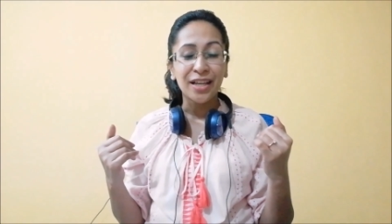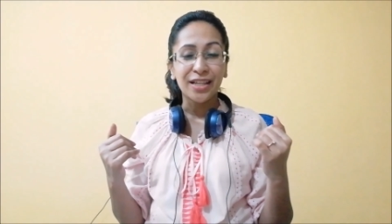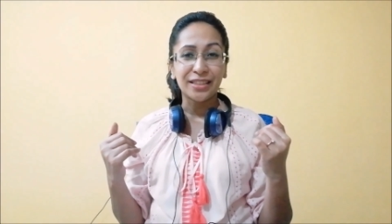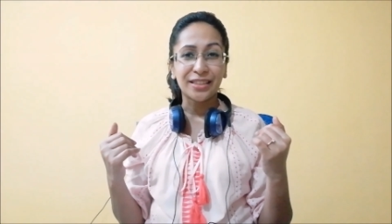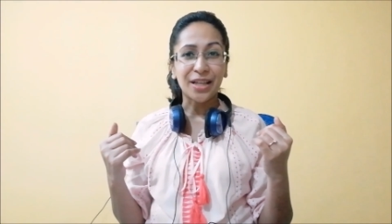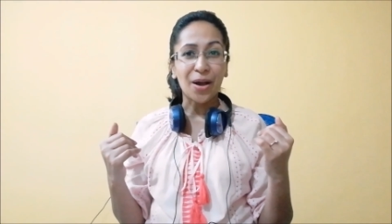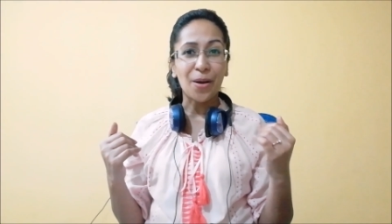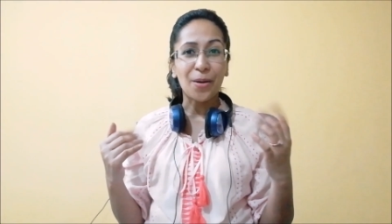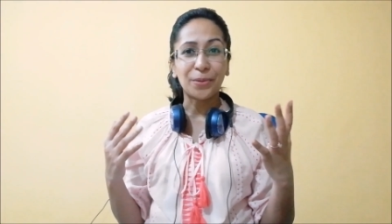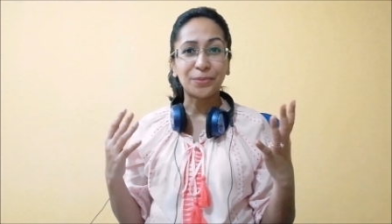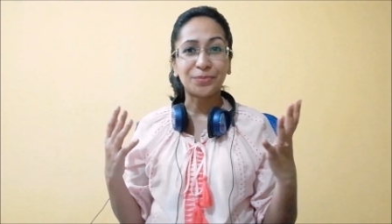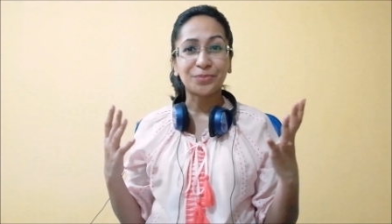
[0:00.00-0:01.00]
So
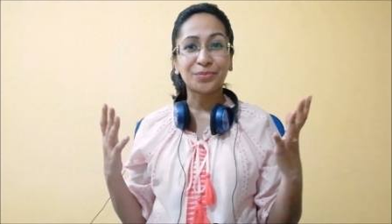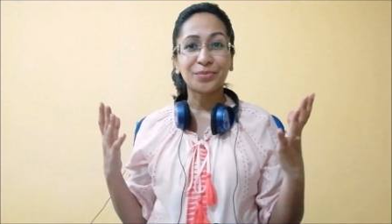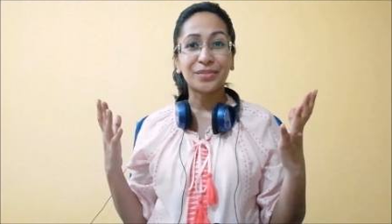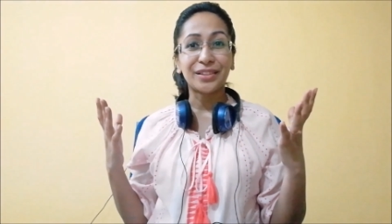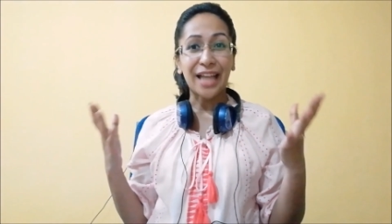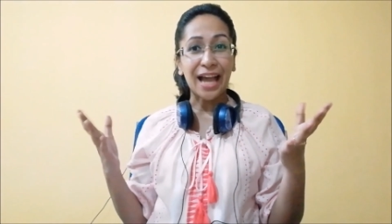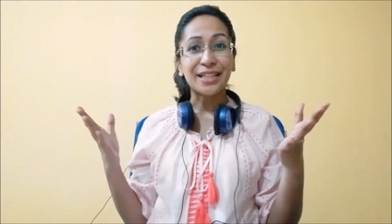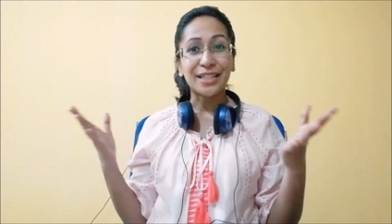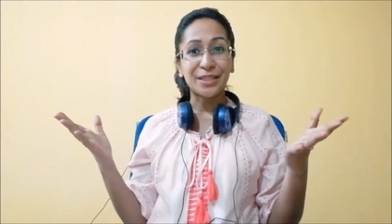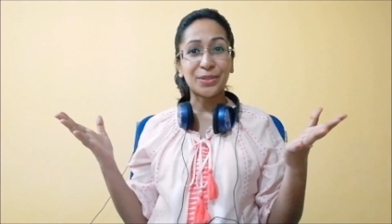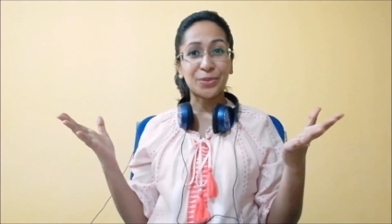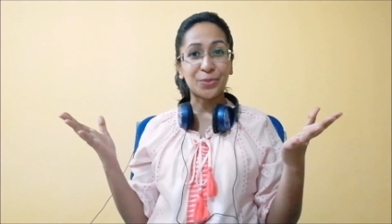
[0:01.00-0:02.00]
that
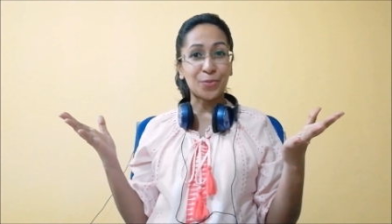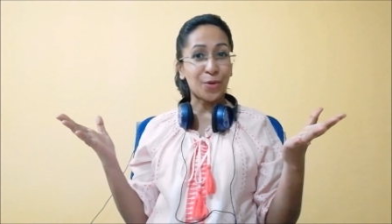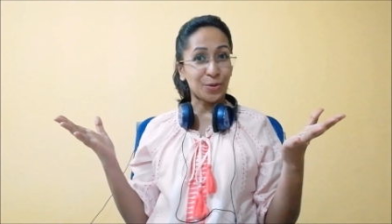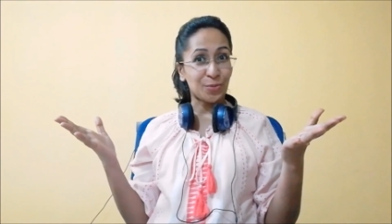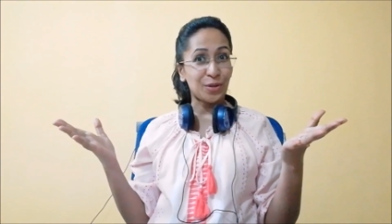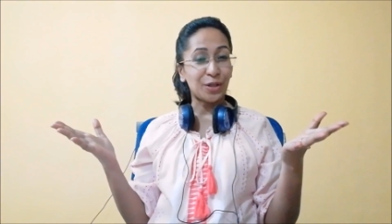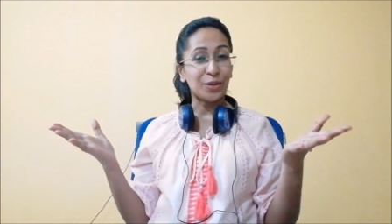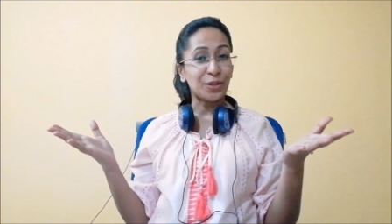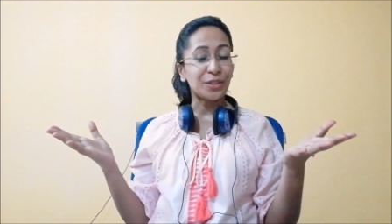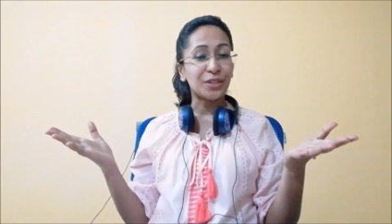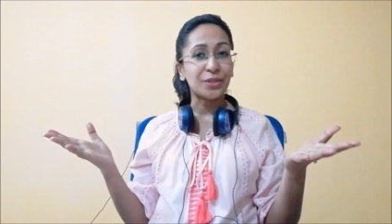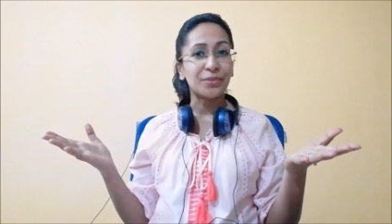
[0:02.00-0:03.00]
is what we are going to
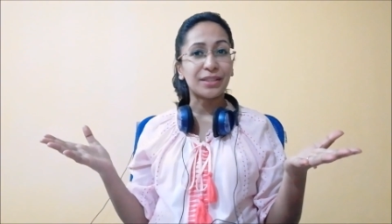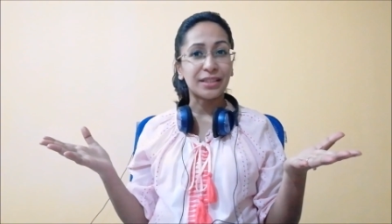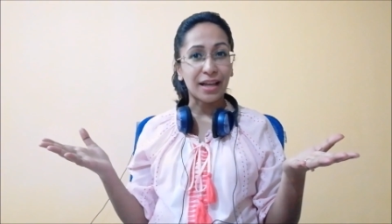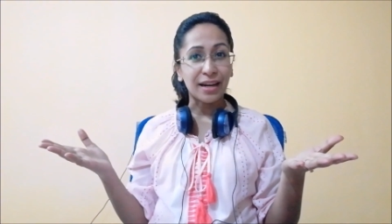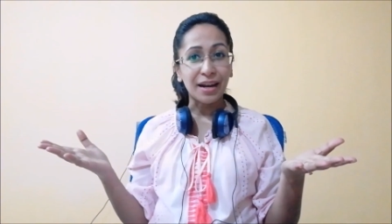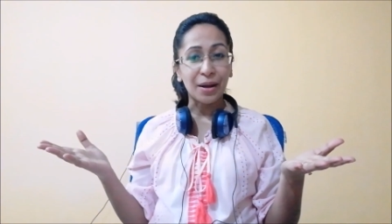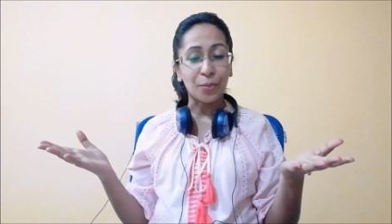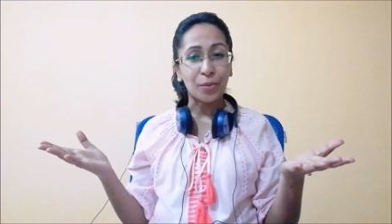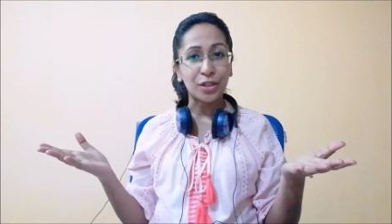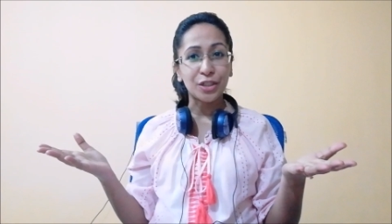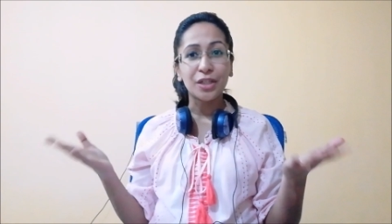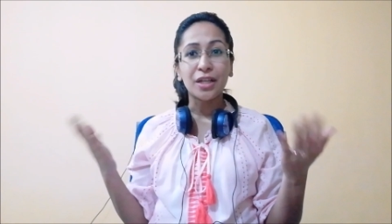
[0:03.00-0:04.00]
do in sign language.